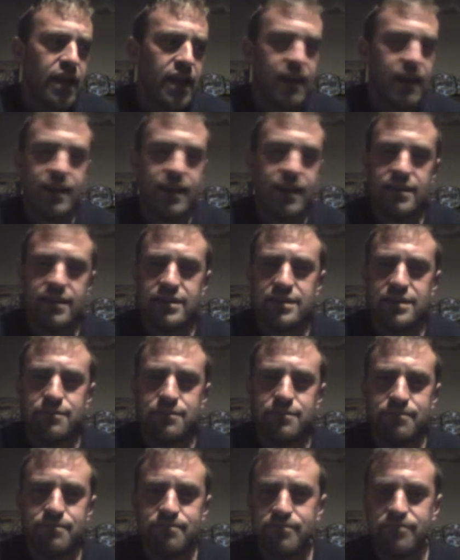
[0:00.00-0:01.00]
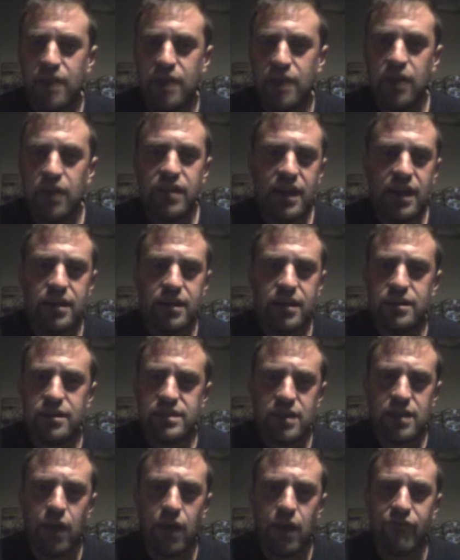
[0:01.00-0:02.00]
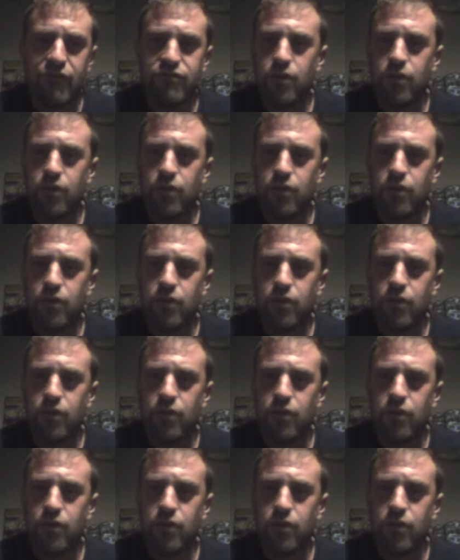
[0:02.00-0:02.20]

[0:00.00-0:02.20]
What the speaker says: And all that good stuff.